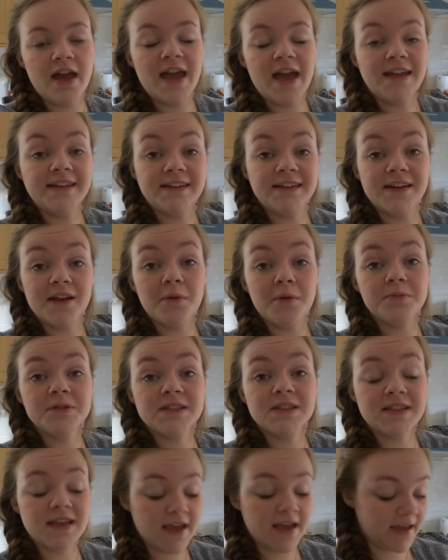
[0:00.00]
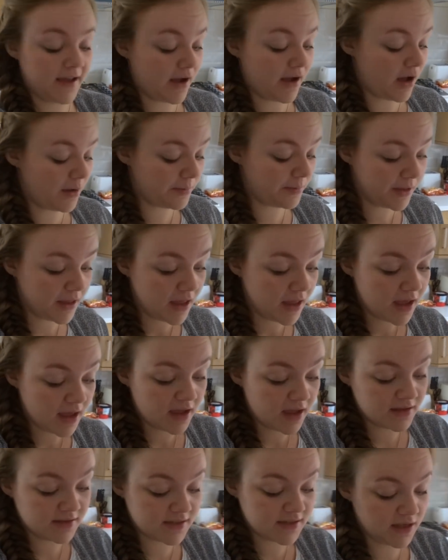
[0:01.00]
I ended up staying up
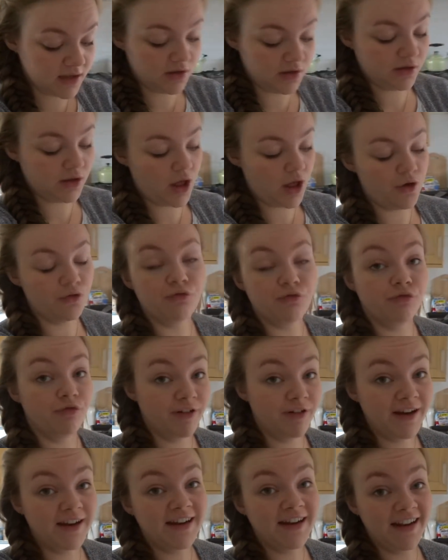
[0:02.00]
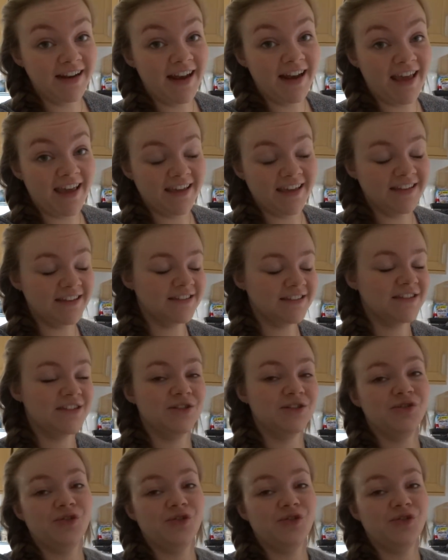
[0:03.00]
until really late